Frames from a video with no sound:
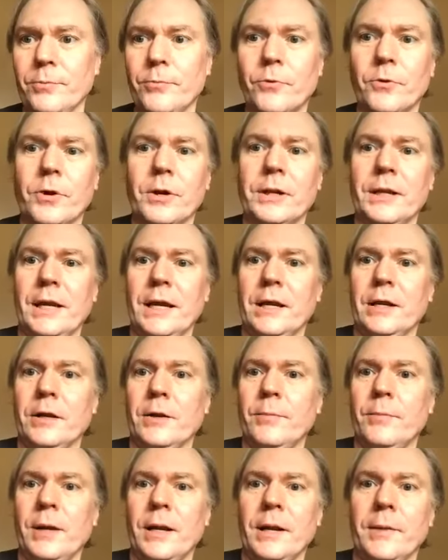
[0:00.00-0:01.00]
More on that in
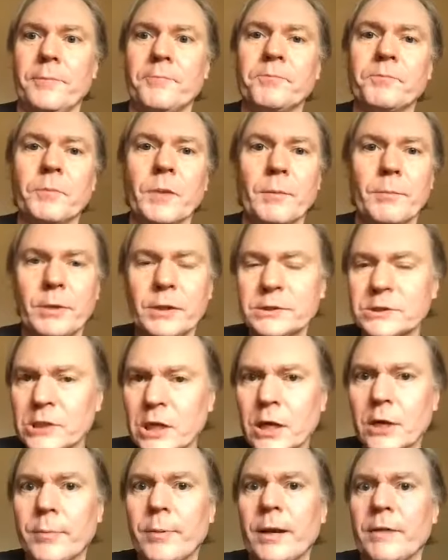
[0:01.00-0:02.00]
a minute. But let's
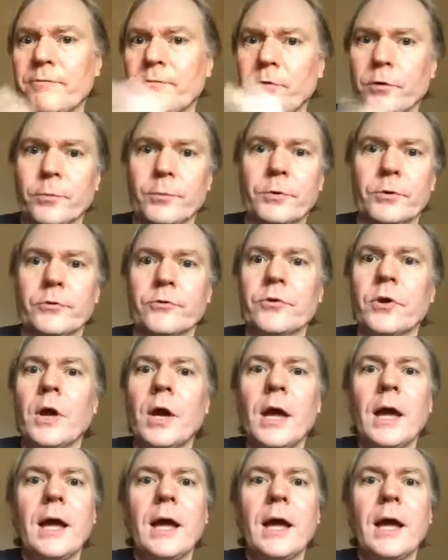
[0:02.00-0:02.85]
talk about Fulmer's